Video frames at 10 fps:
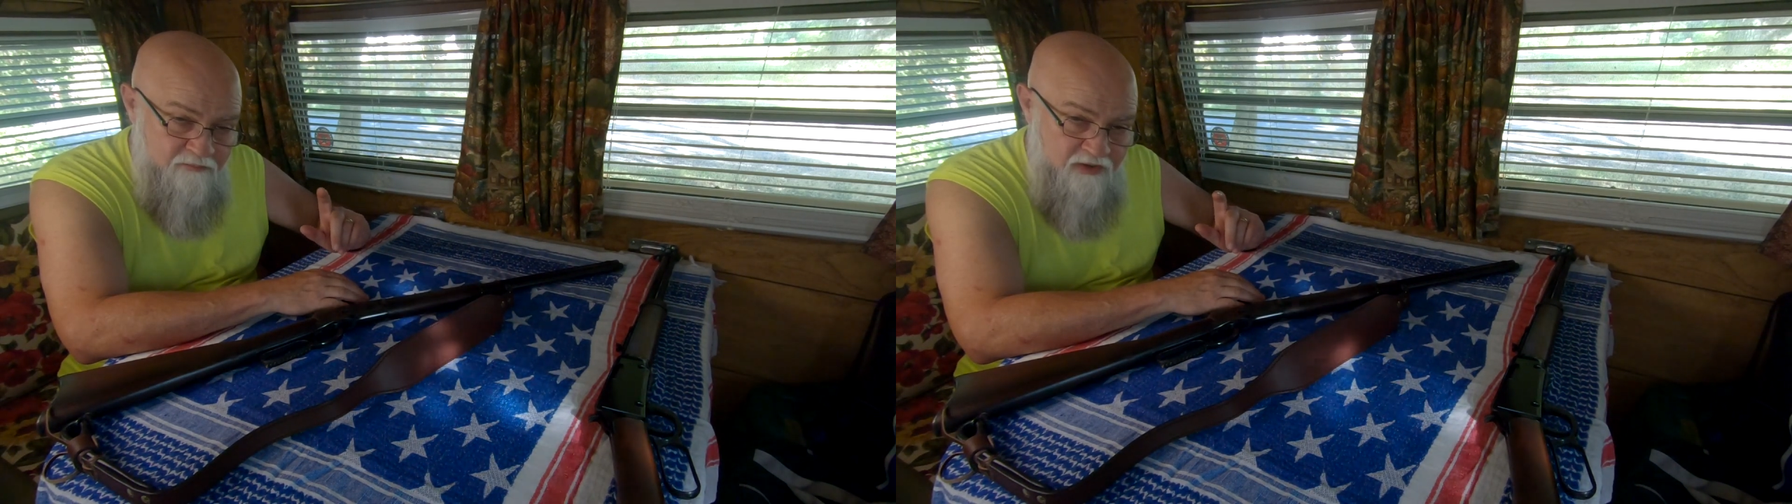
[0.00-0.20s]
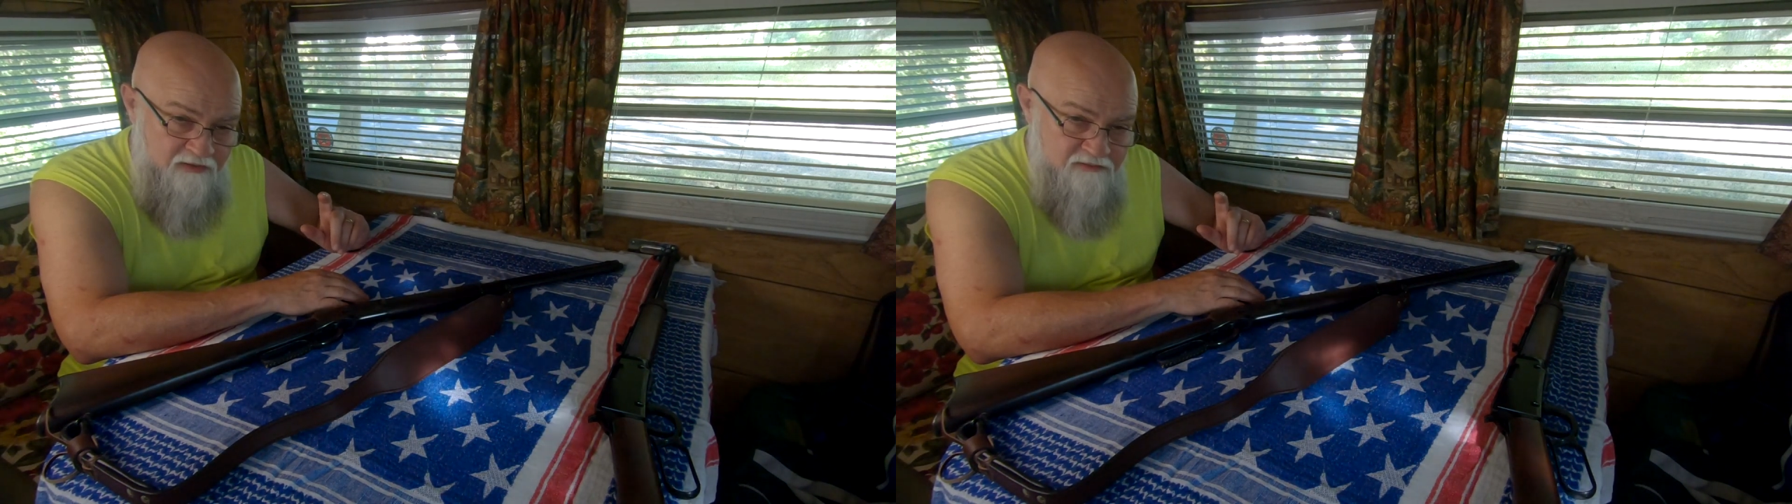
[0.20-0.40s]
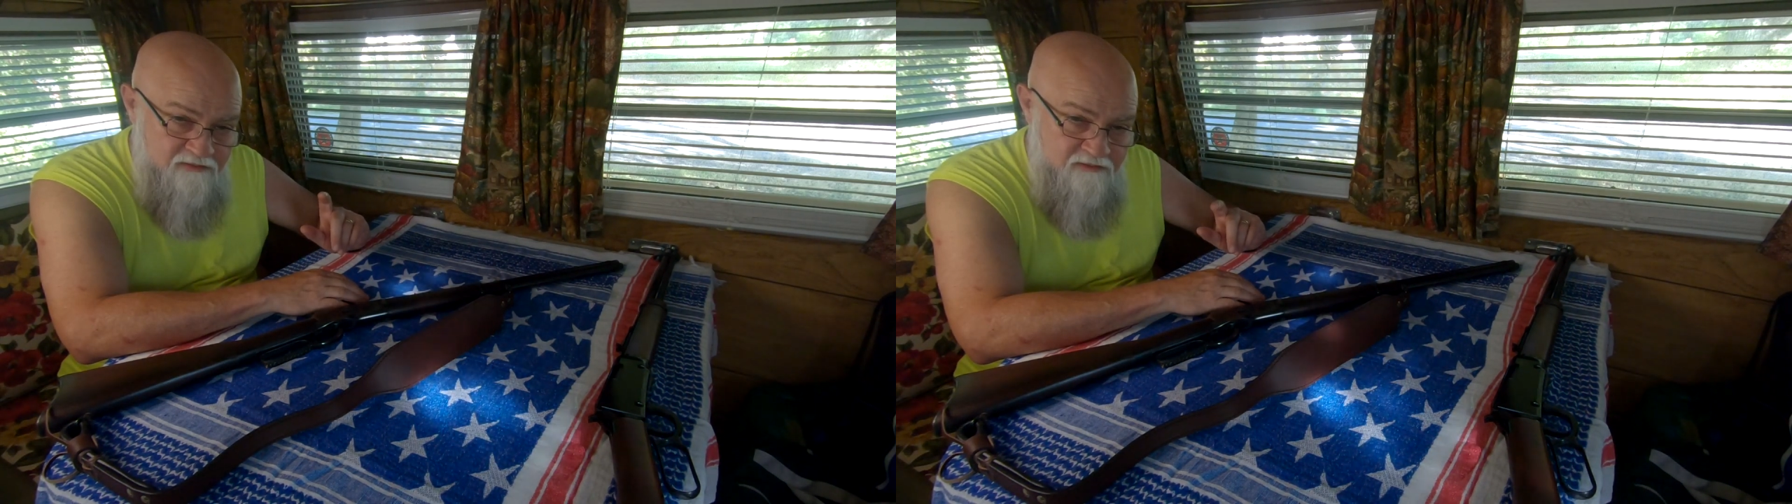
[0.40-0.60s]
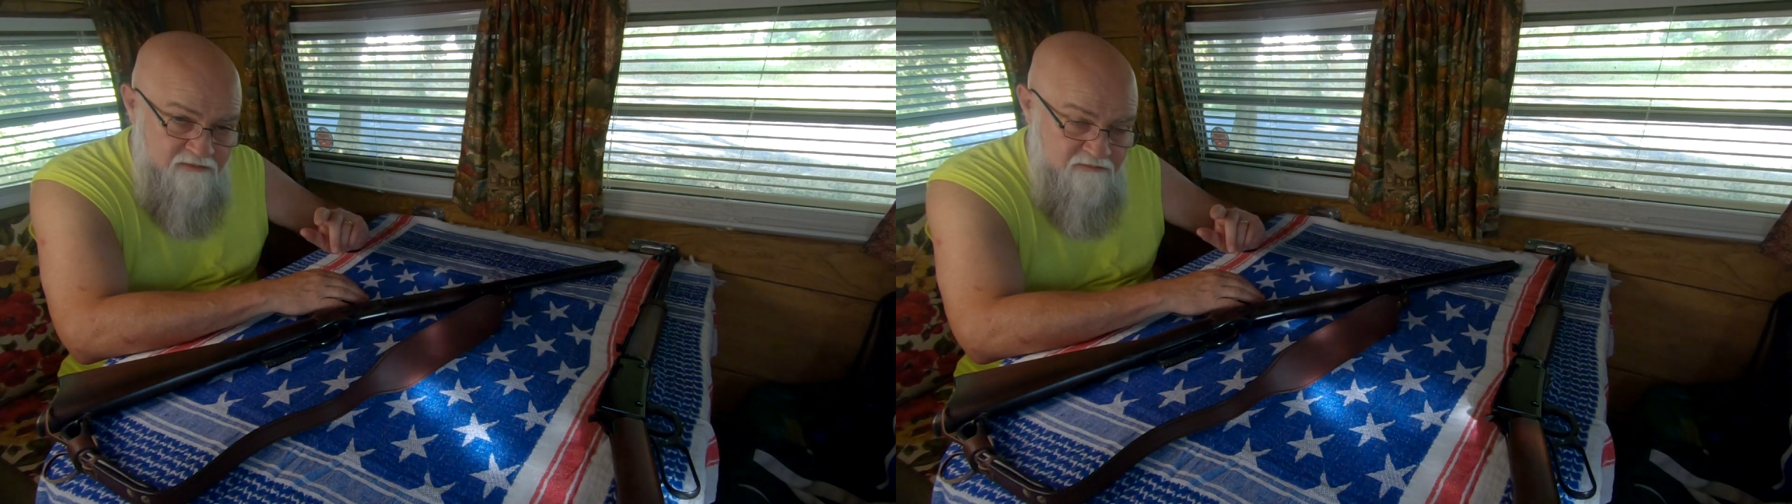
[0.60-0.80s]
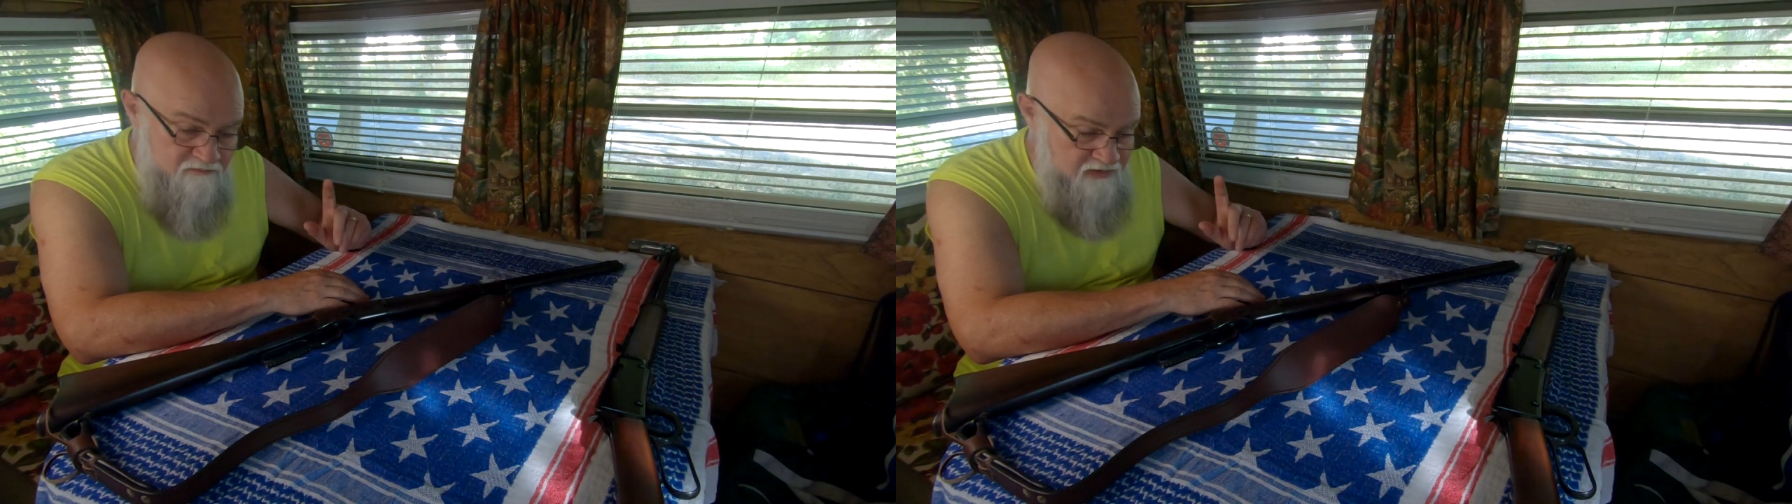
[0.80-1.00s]

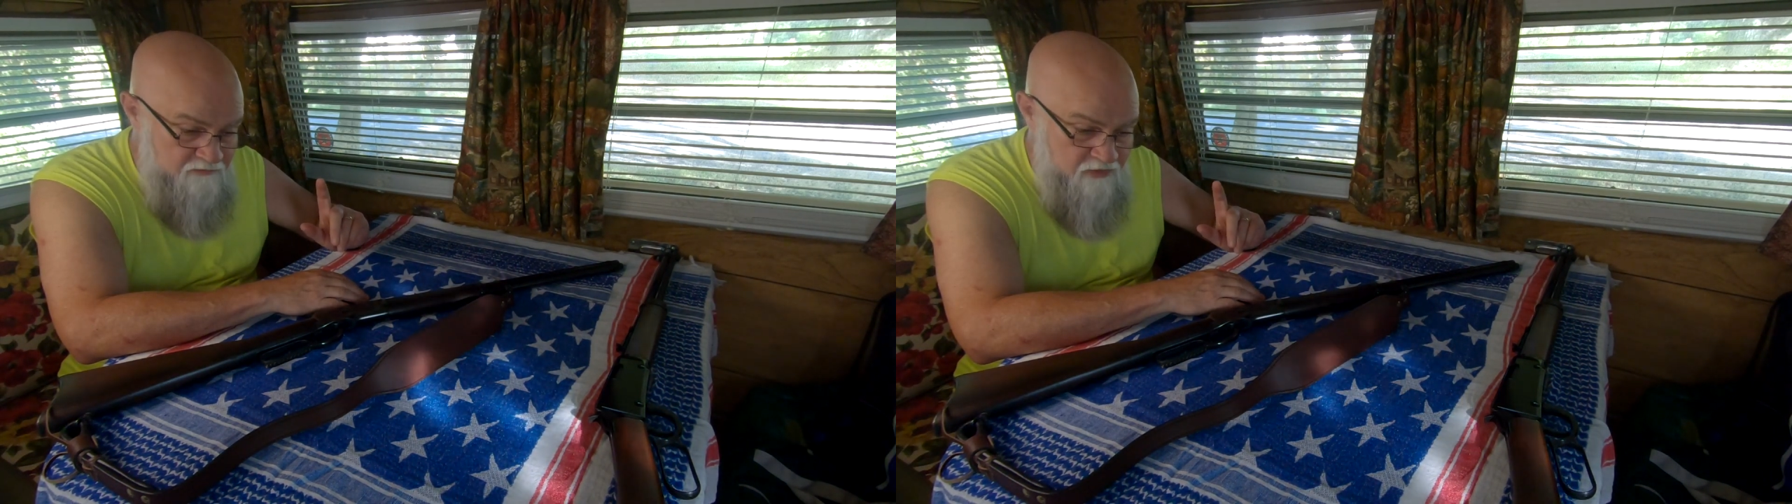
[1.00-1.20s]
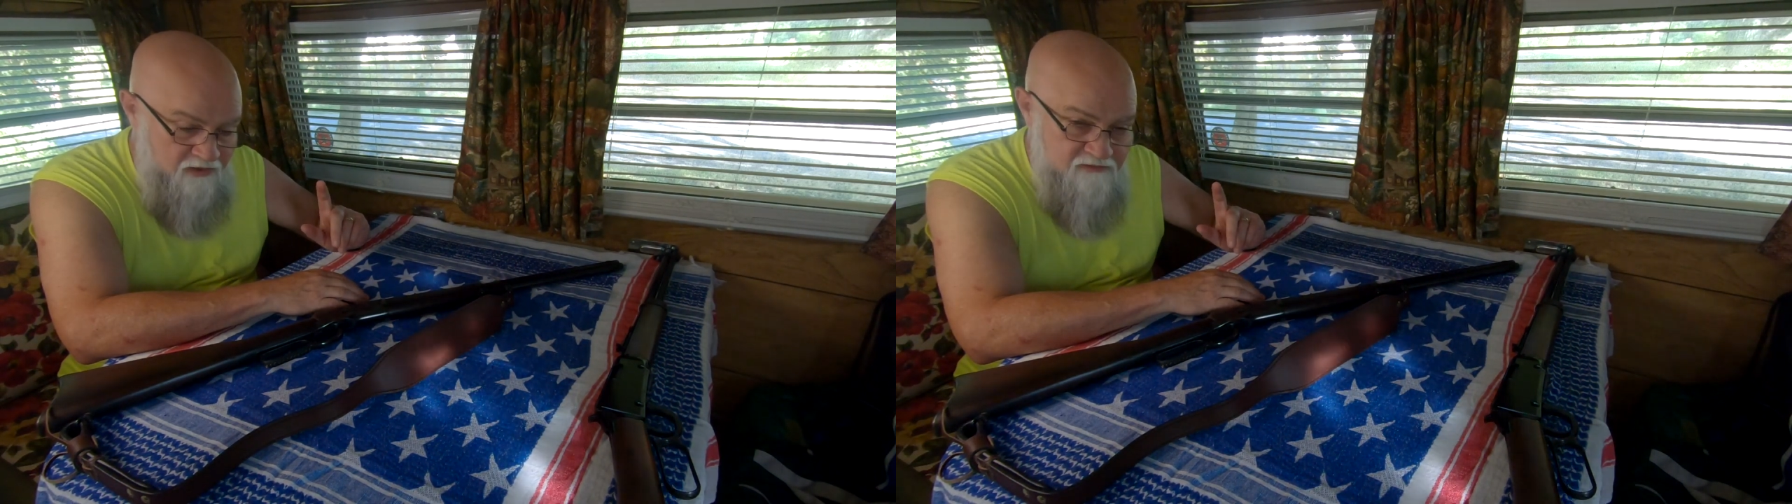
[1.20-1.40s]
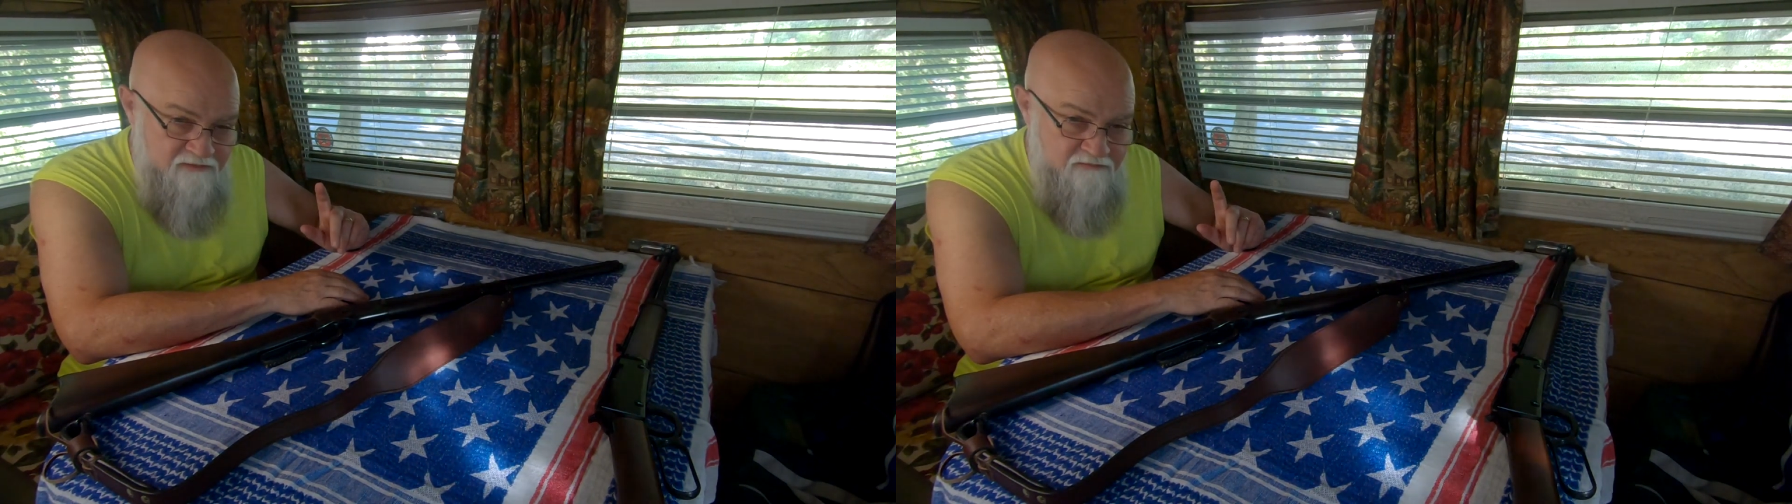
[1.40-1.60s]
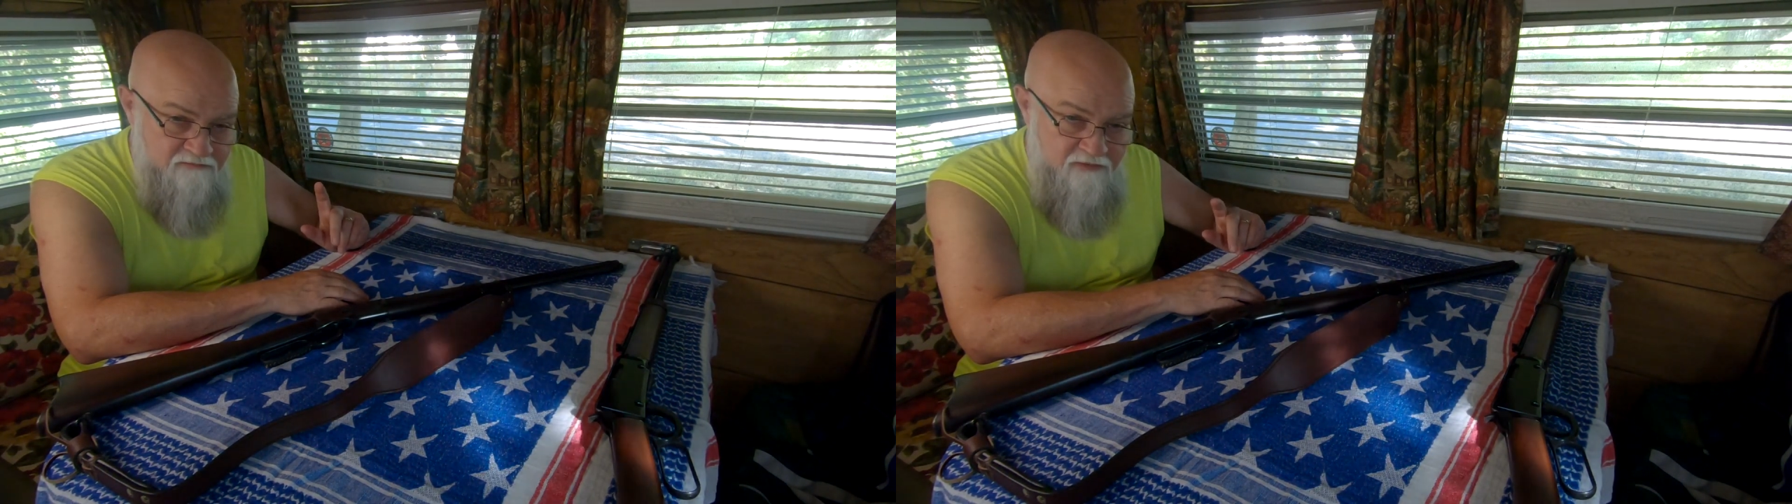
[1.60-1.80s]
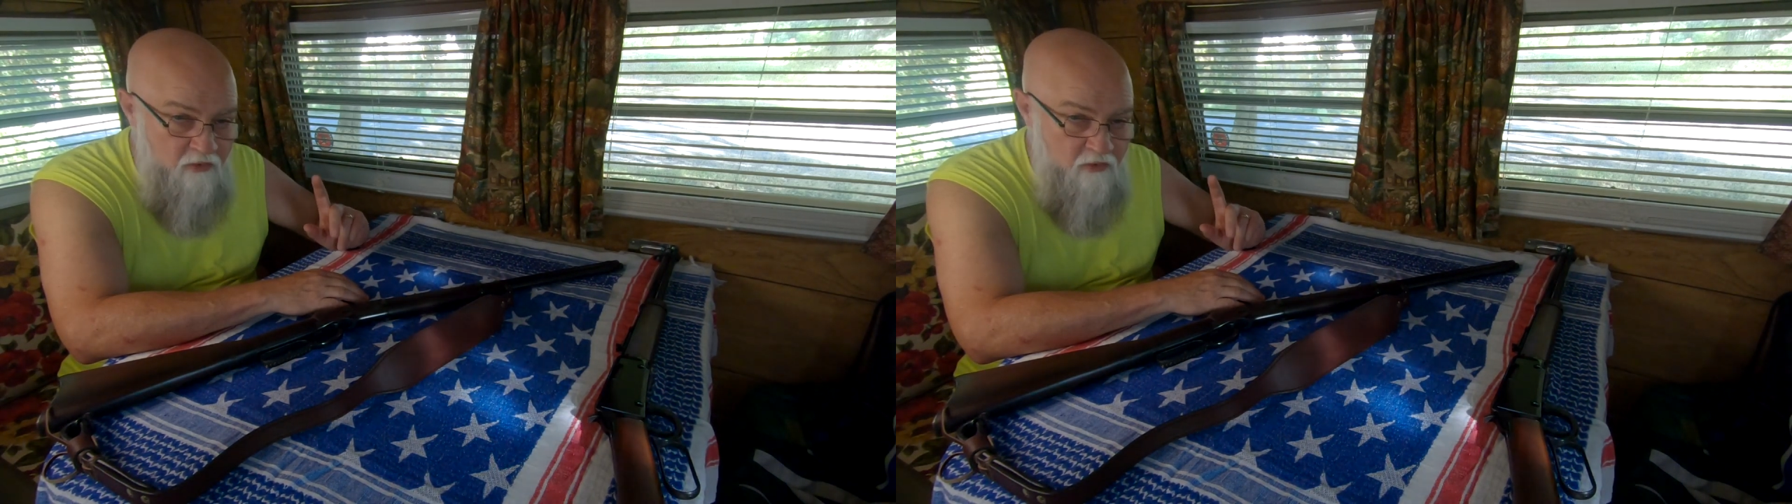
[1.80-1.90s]
practicing, me practicing.